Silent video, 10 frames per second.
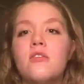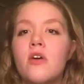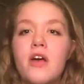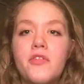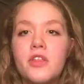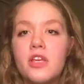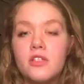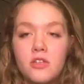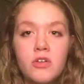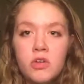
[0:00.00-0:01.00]
you know everything,
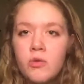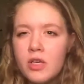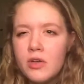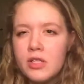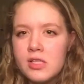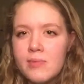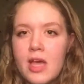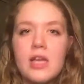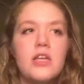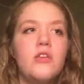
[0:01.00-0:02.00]
so you know what you can
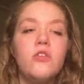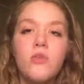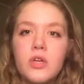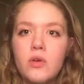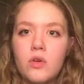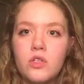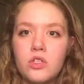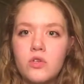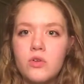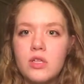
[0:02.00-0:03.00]
spend and you know what you can
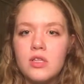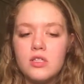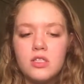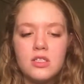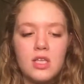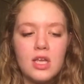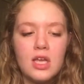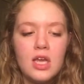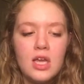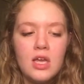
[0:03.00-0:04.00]
do, and then just,
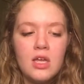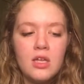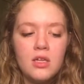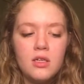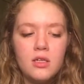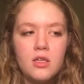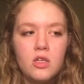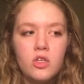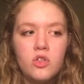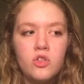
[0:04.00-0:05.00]
like,
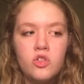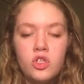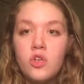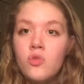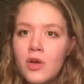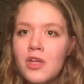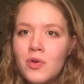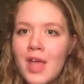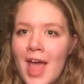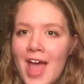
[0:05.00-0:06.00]
do what you
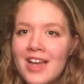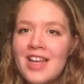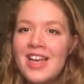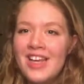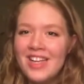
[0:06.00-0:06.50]
can,